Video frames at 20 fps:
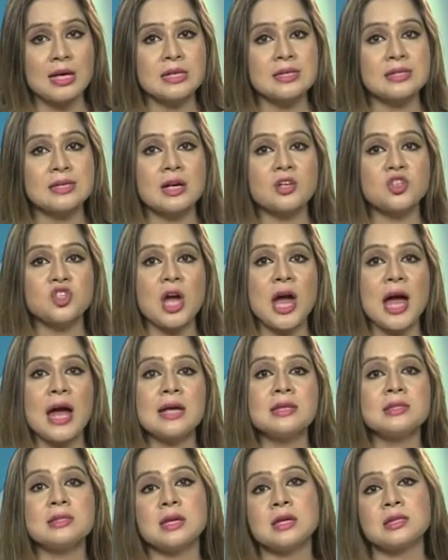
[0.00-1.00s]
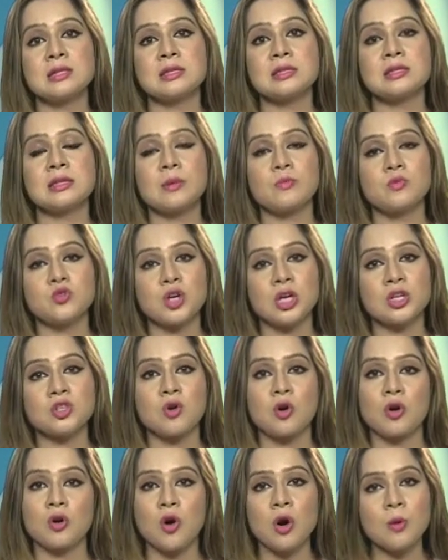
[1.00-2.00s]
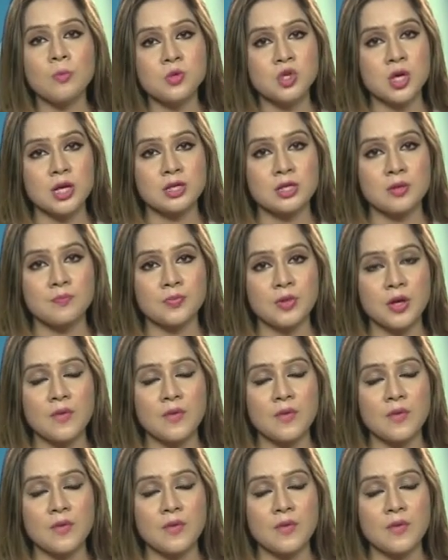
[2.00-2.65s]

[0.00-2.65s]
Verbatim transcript: such as its subject or object.